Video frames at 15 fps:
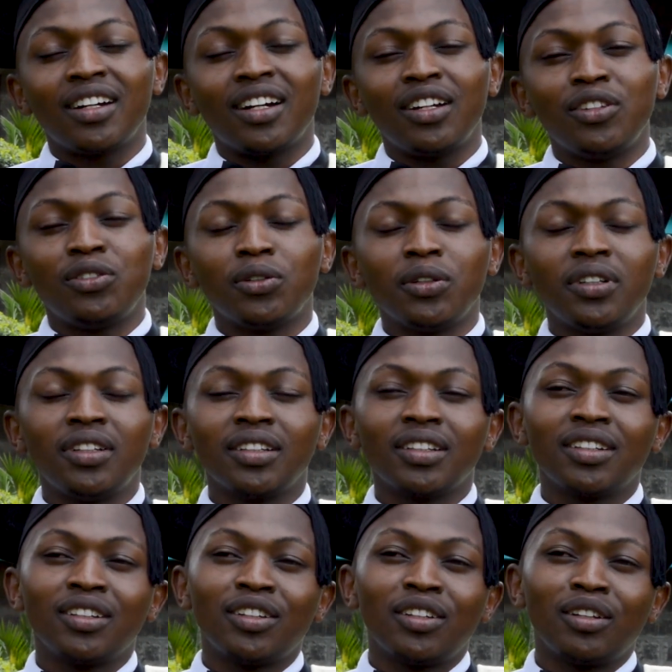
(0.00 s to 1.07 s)
I joined
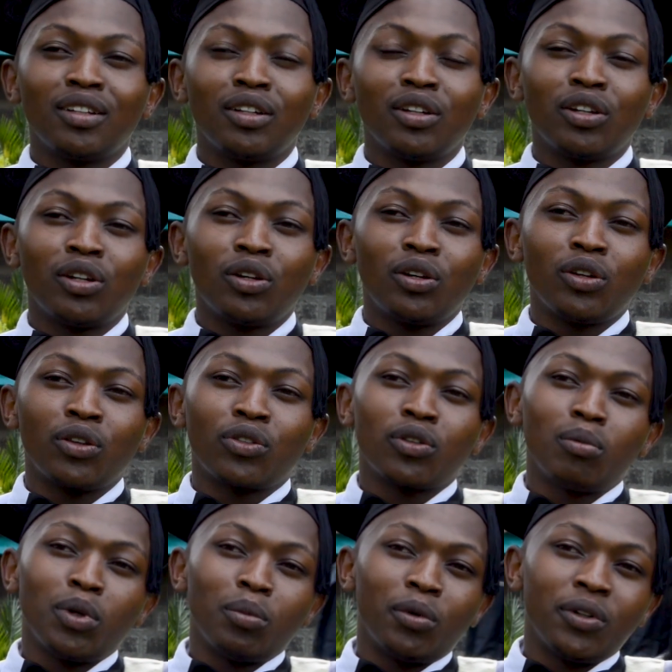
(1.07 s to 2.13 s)

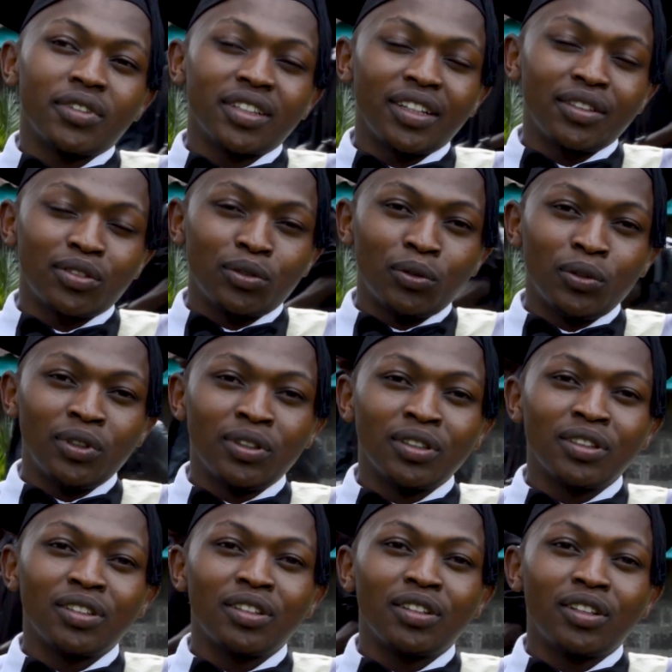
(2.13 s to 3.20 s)
Tome Boys High School
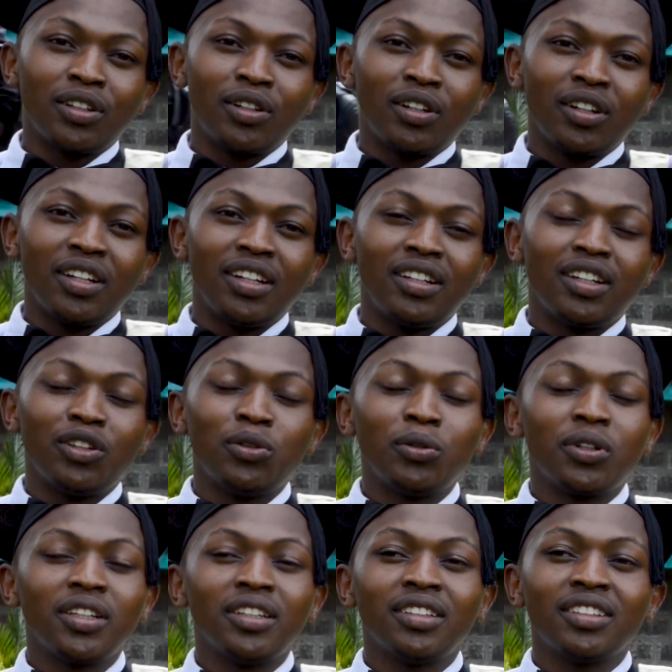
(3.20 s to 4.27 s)
in
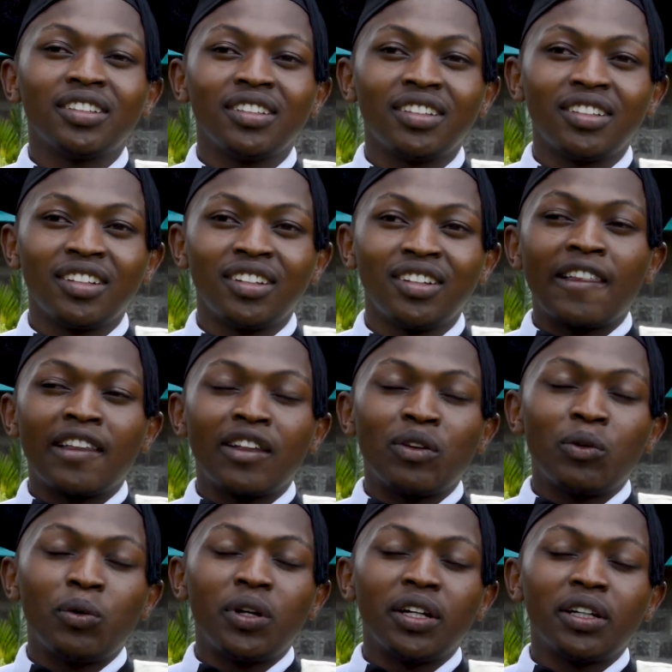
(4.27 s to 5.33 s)
Nanyuki,
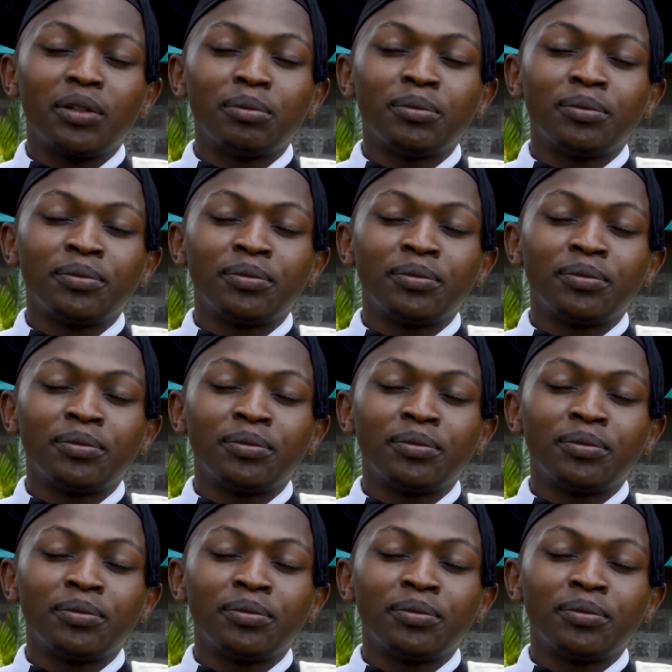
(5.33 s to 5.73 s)
where